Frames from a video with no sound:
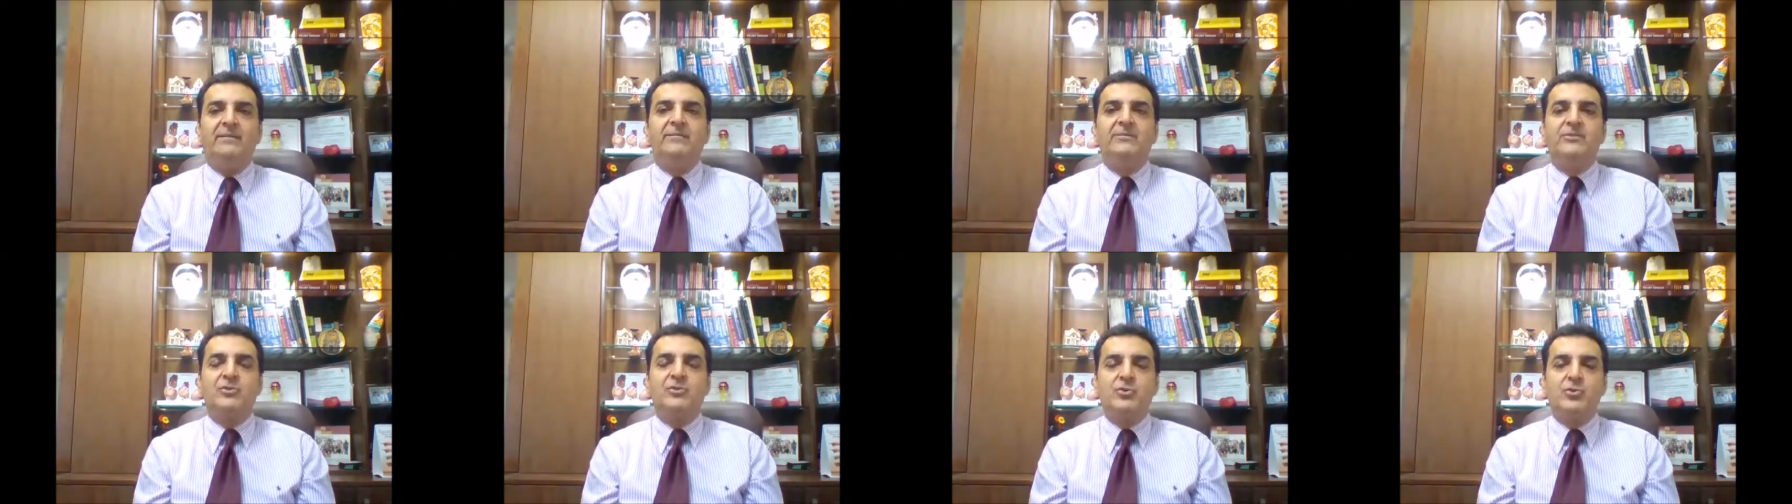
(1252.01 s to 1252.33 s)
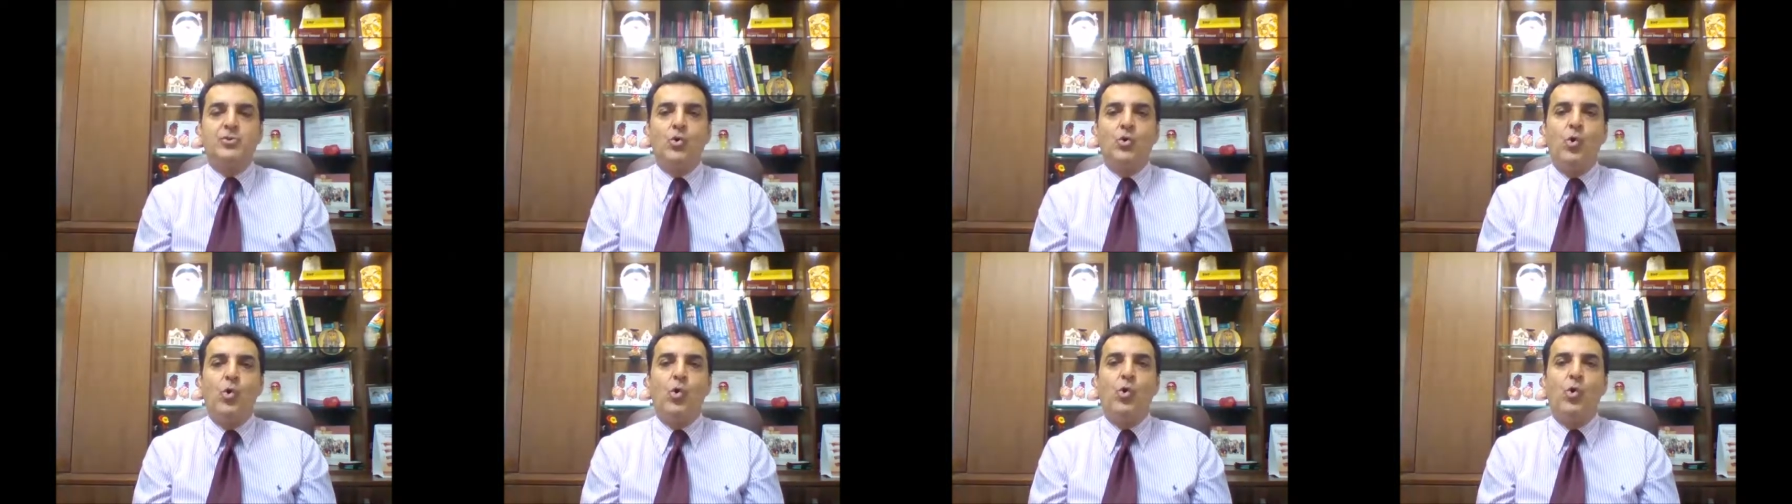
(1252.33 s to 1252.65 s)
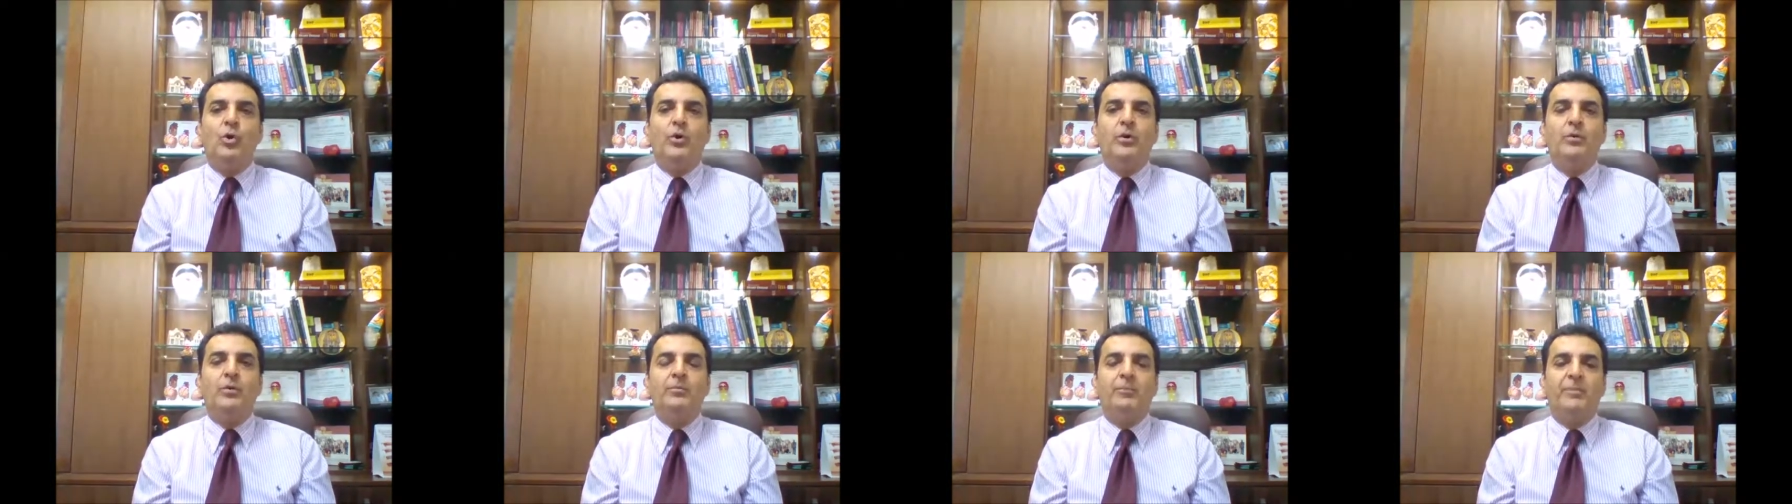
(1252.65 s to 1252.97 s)

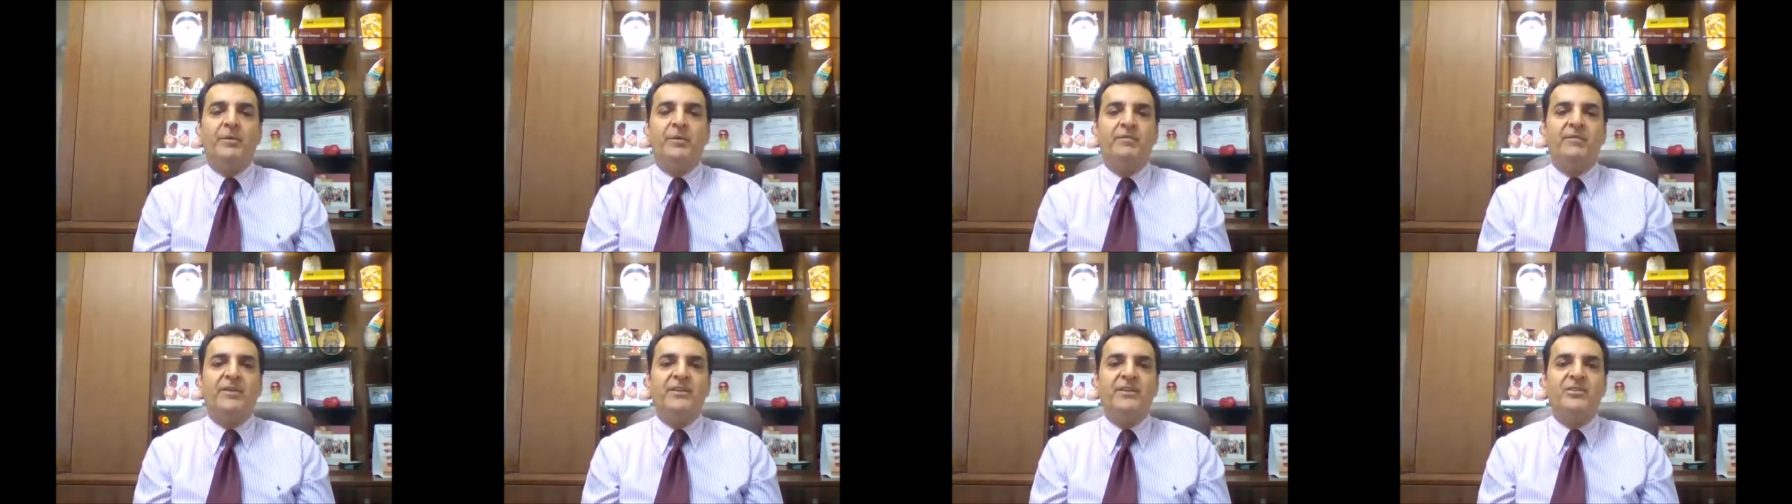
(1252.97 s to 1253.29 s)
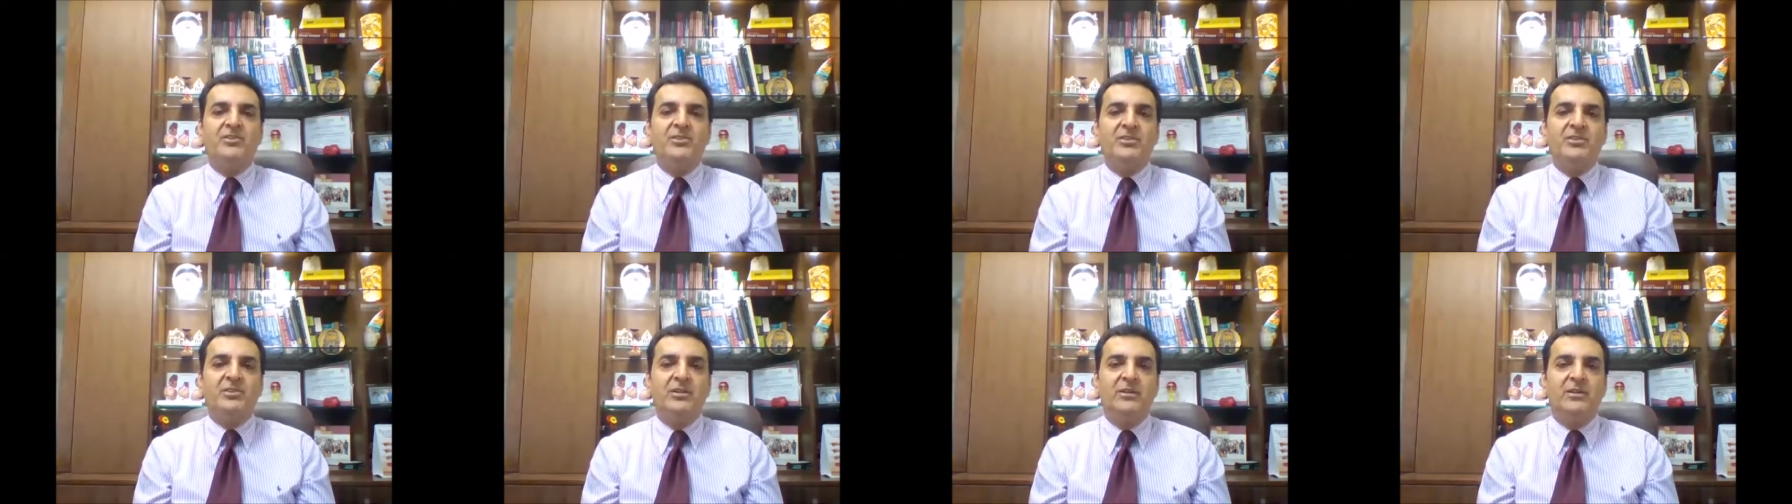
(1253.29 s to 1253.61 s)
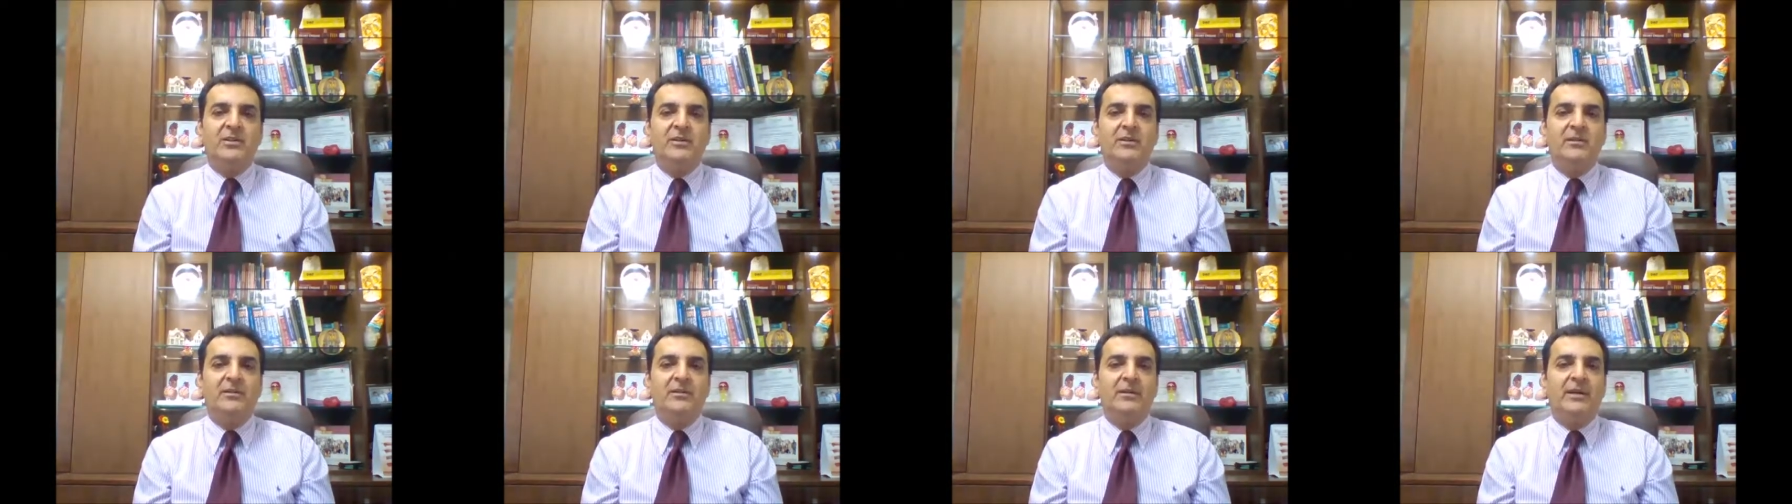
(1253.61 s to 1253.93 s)
stroke
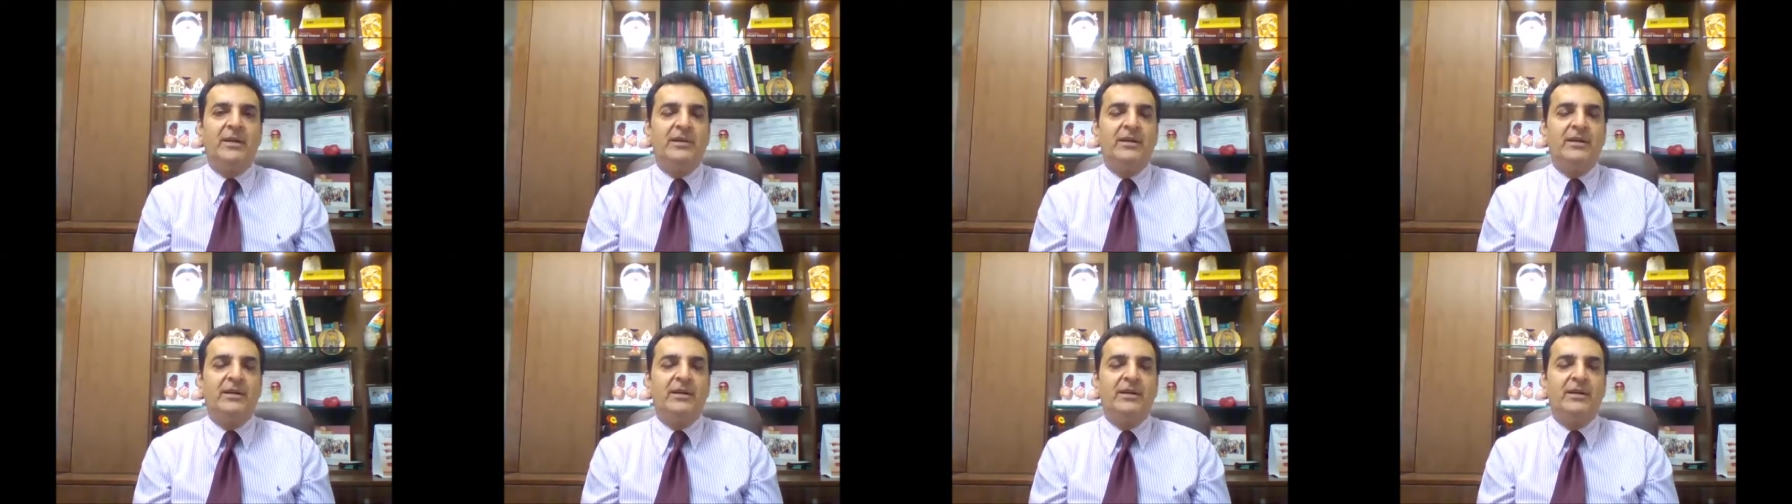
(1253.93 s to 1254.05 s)
prevention,